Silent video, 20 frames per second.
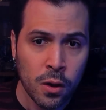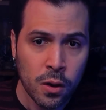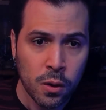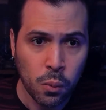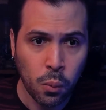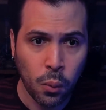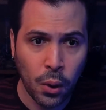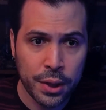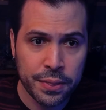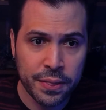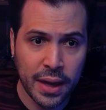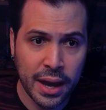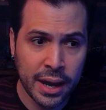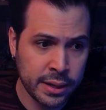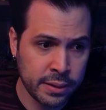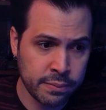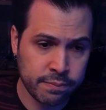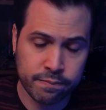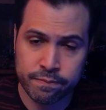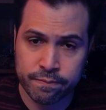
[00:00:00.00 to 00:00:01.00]
when
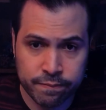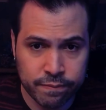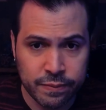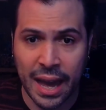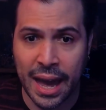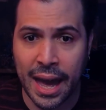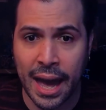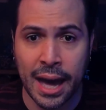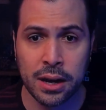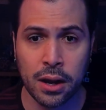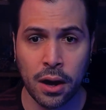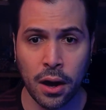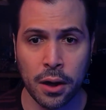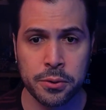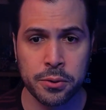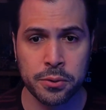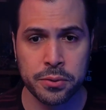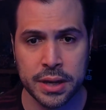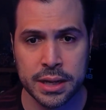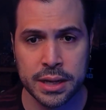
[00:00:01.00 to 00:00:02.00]
they had
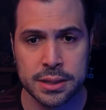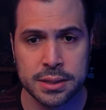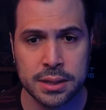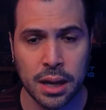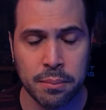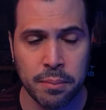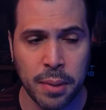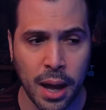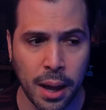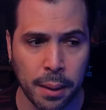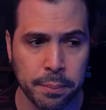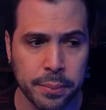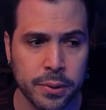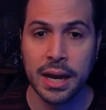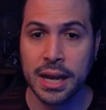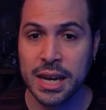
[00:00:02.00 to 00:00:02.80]
other things come up.